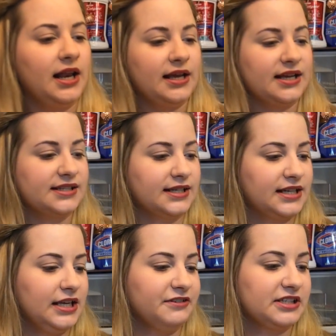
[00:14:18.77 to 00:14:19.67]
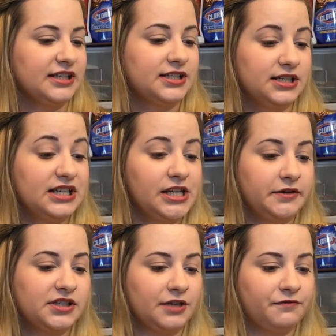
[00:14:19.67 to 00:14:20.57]
Like I said here, it says today
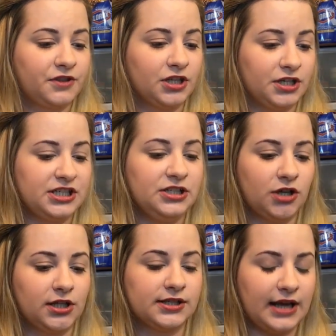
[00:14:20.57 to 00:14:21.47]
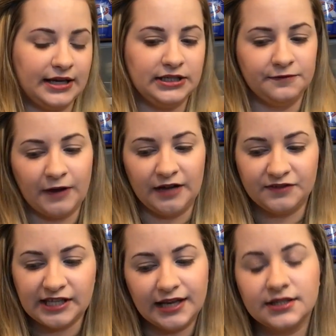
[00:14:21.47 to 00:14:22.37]
you saved
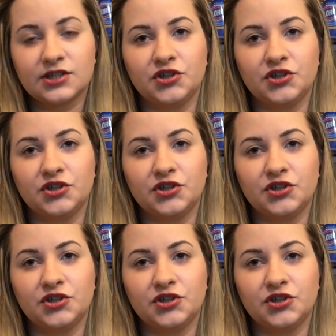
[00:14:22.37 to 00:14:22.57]
$30.85,